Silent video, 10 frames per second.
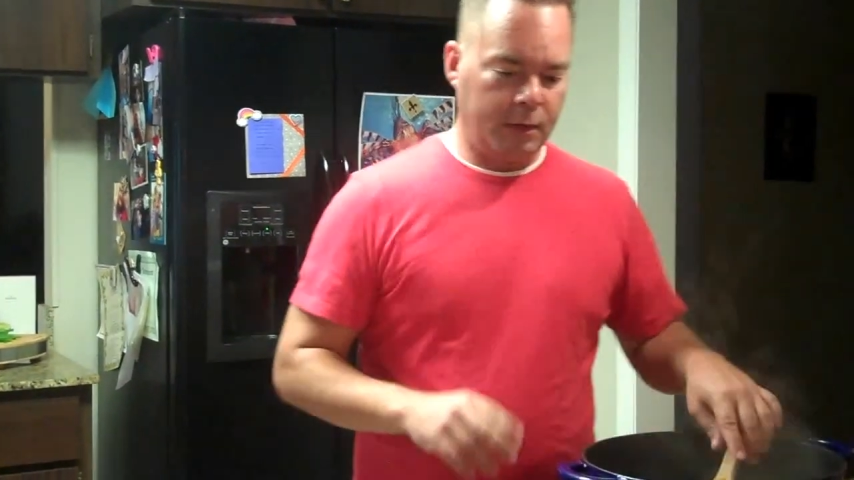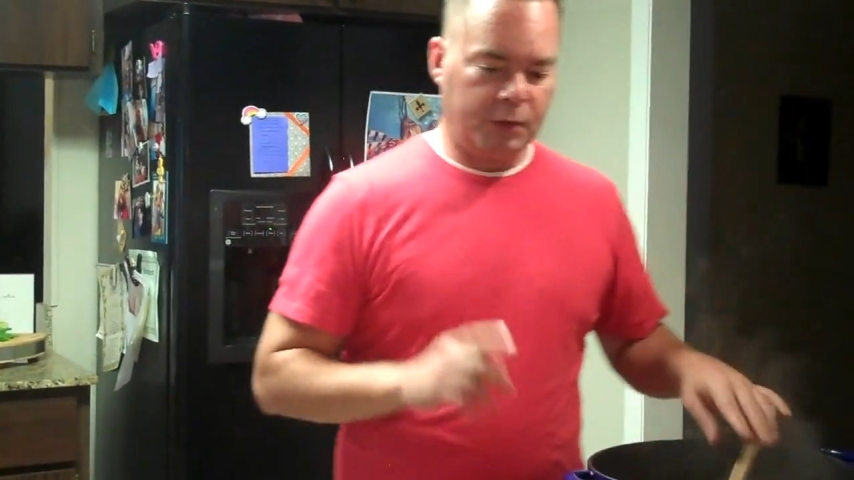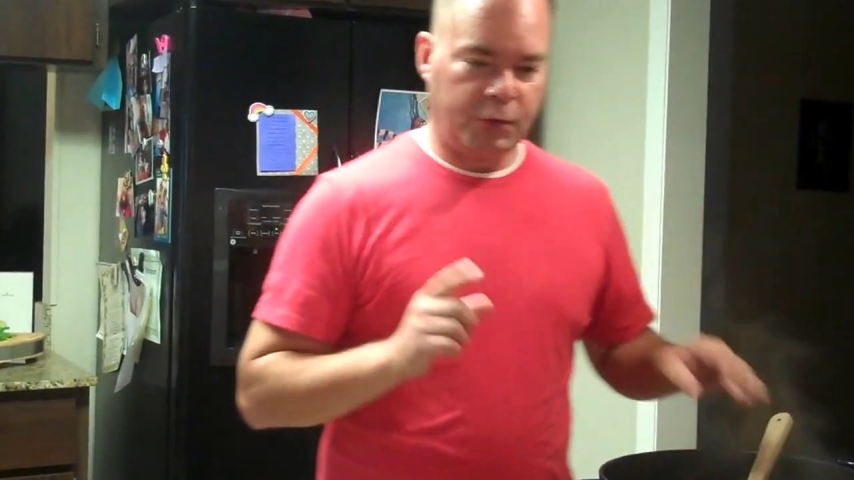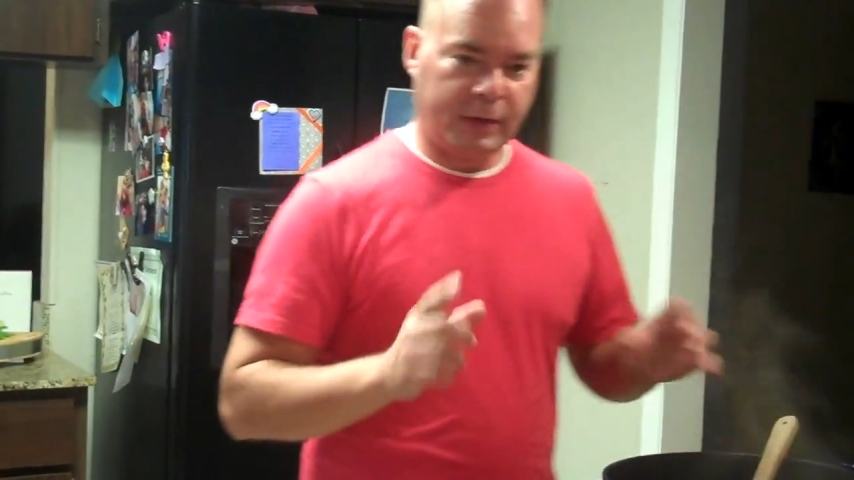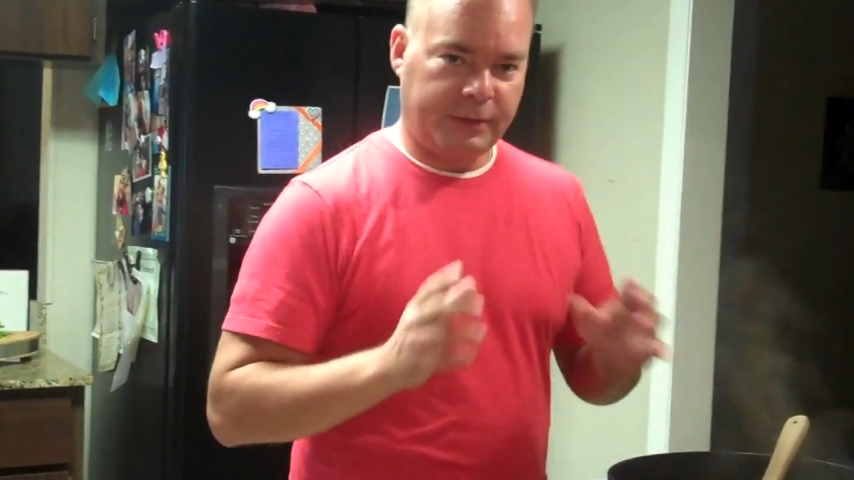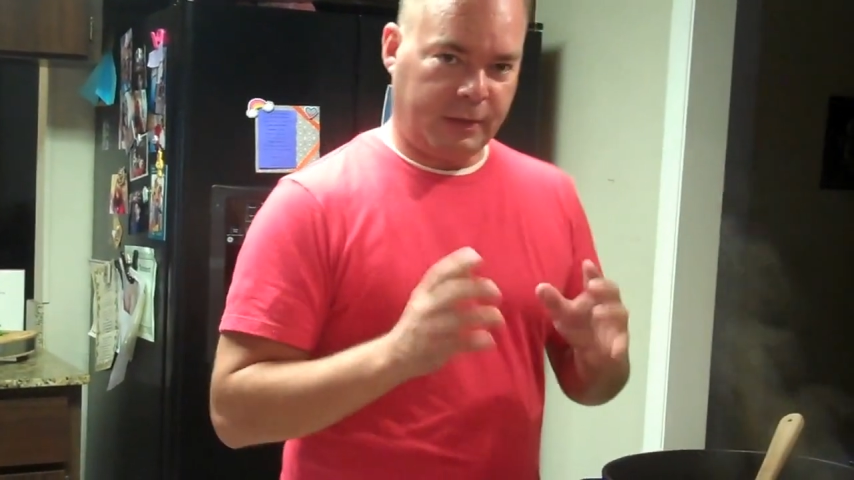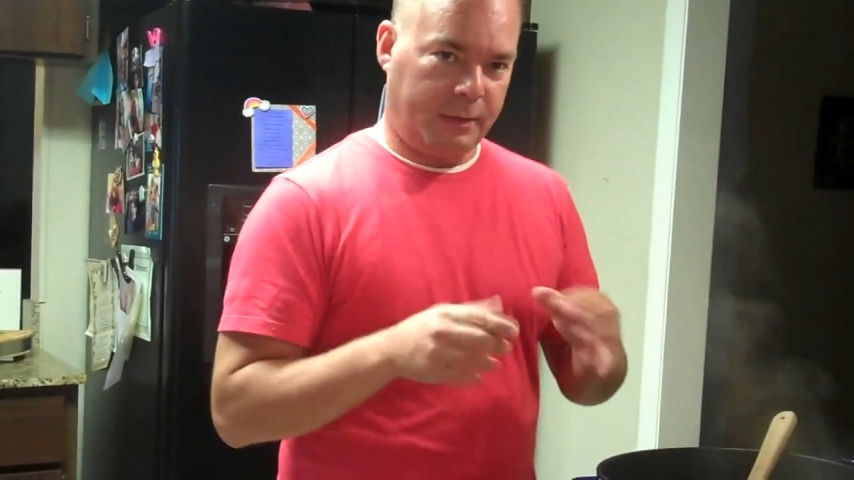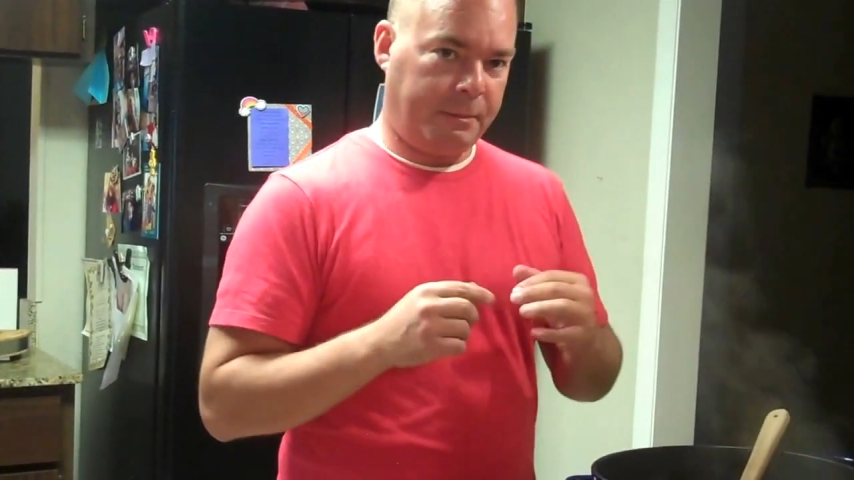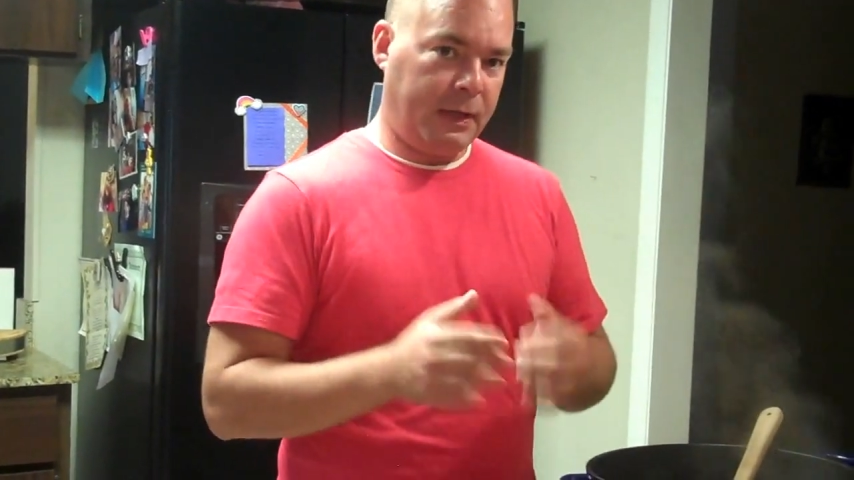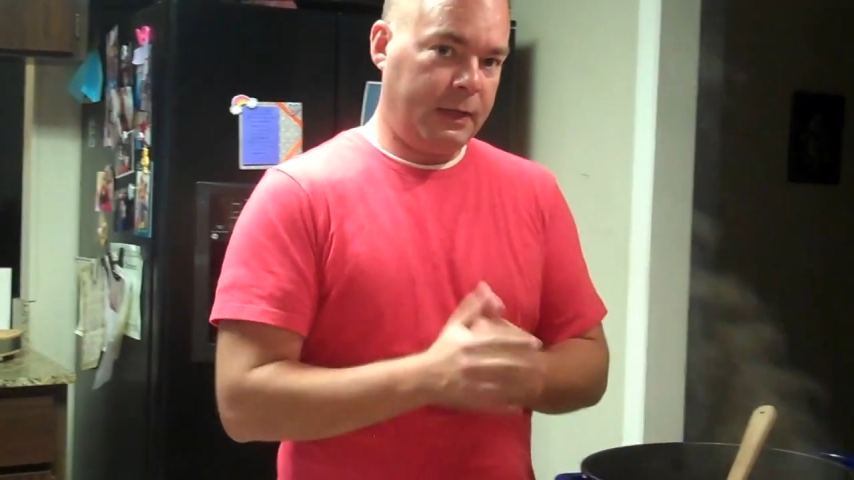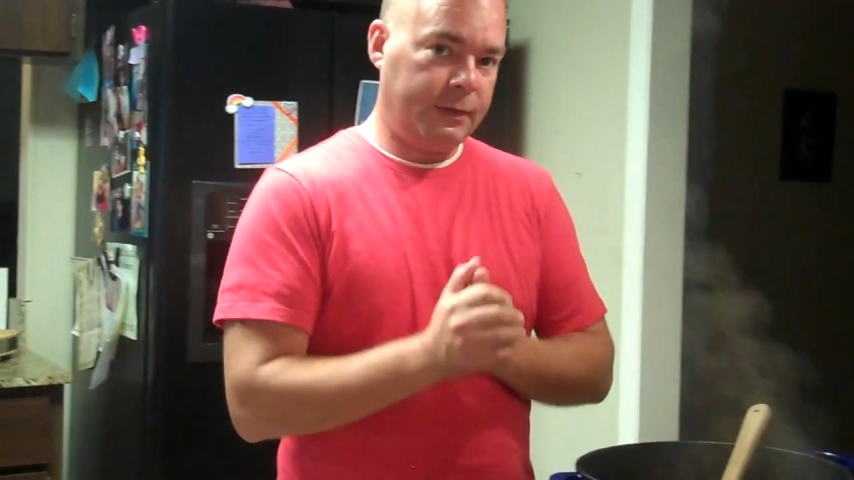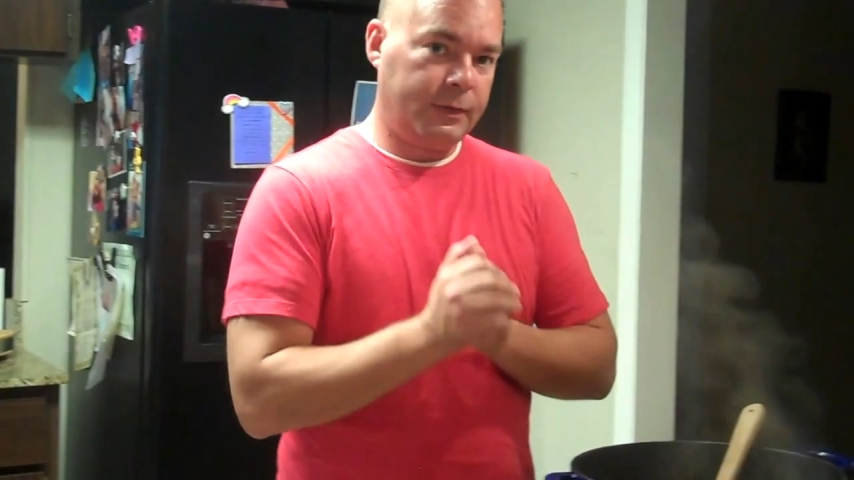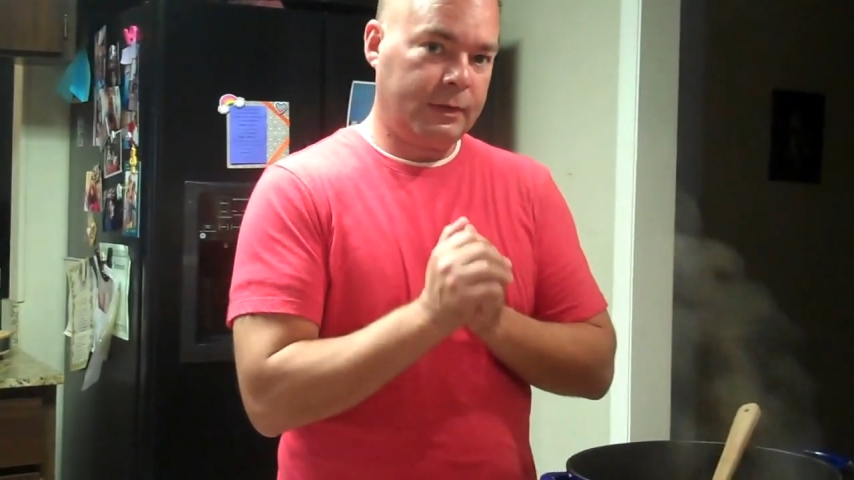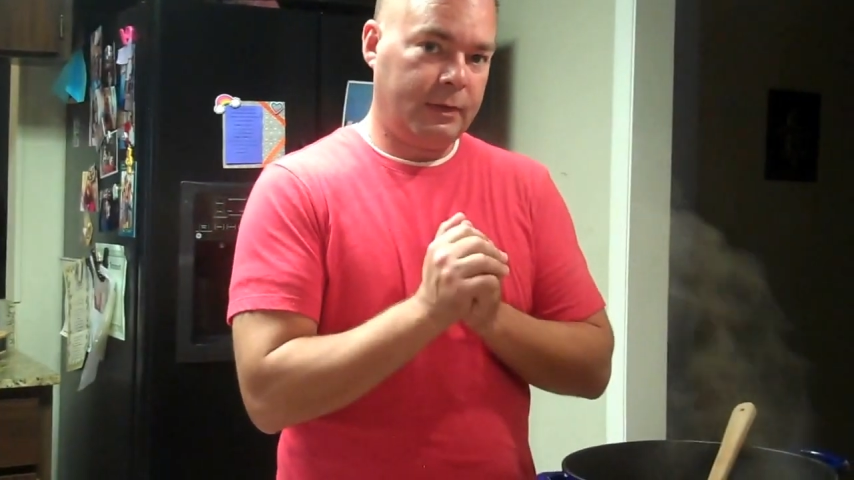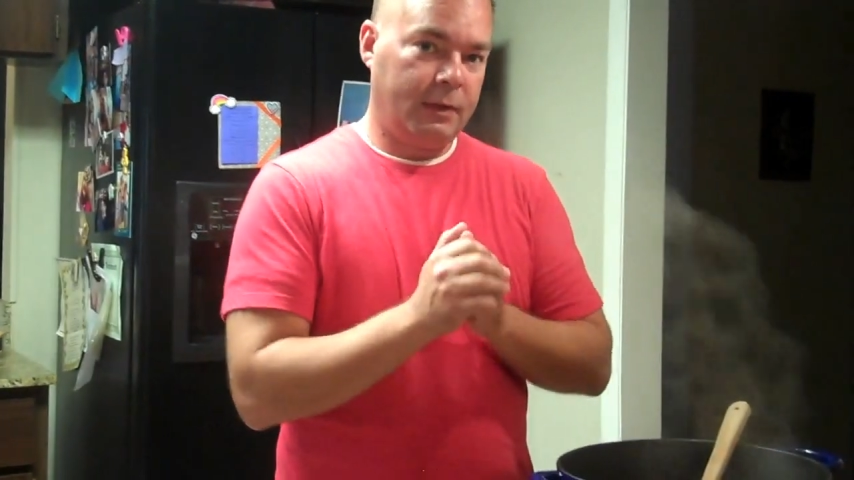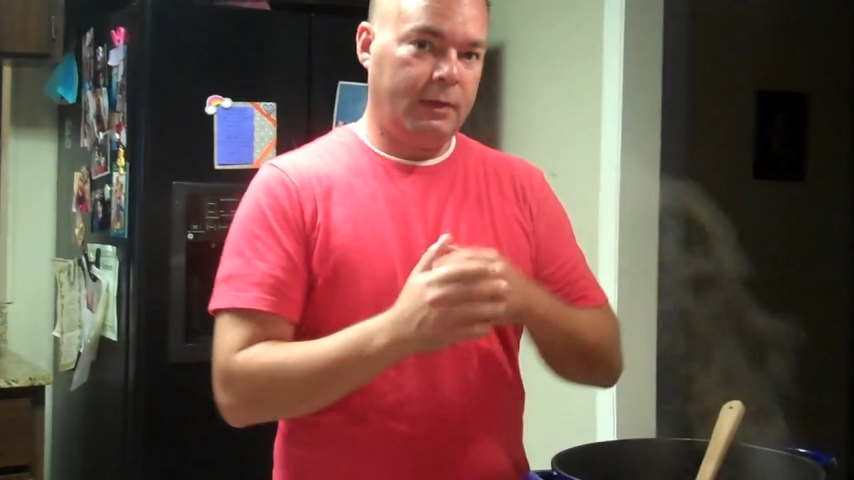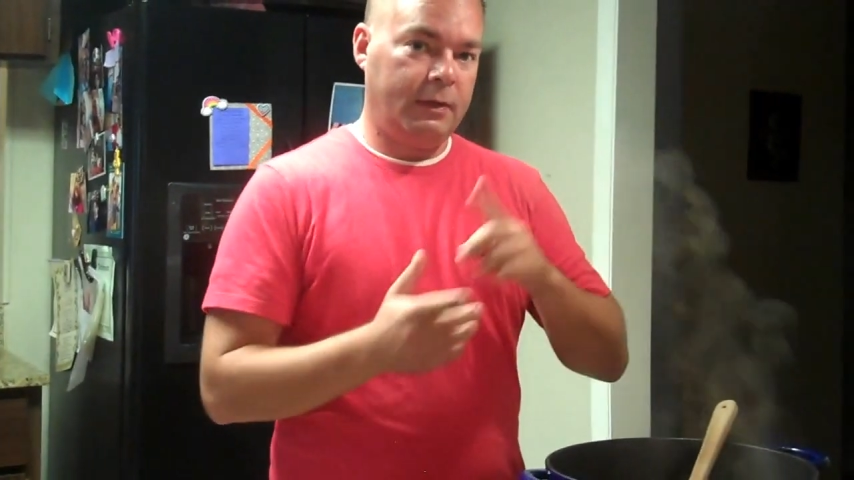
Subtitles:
The trick to the beans,